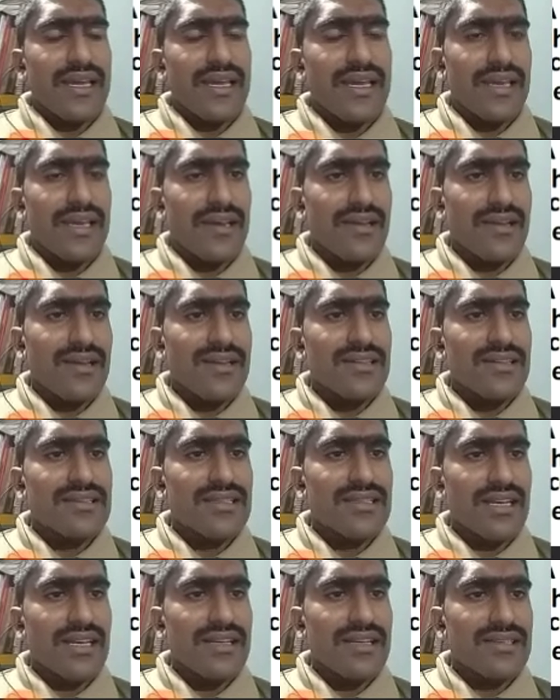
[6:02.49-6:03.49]
here
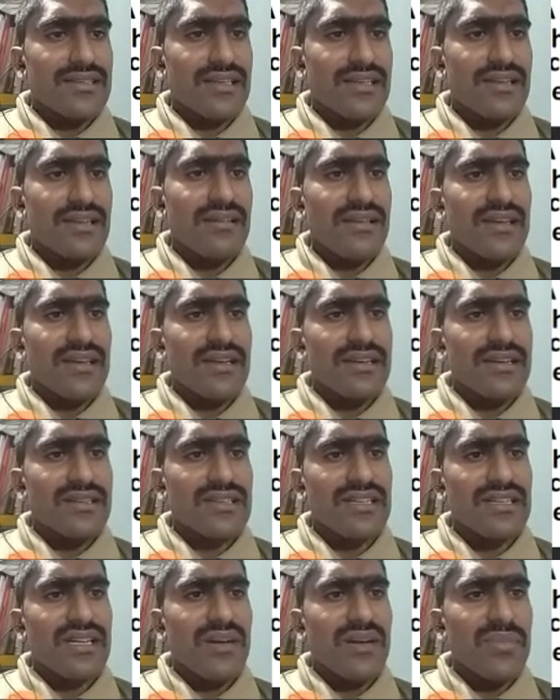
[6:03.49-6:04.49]
cell is in its
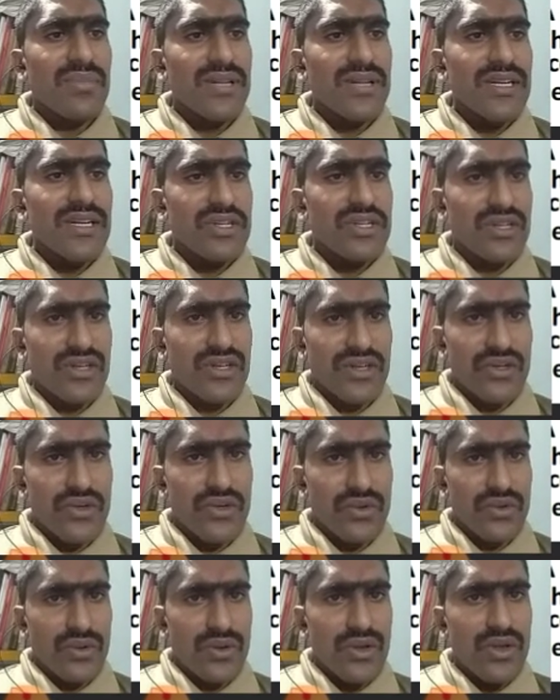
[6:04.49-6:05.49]
complete
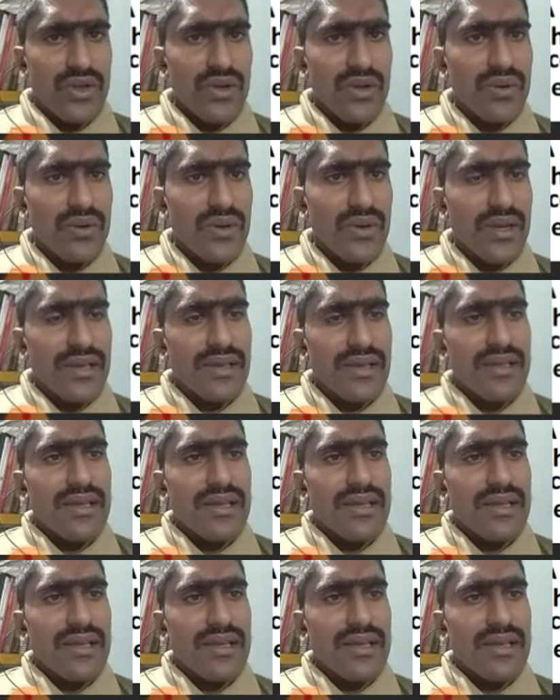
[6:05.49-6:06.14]
control. Okay,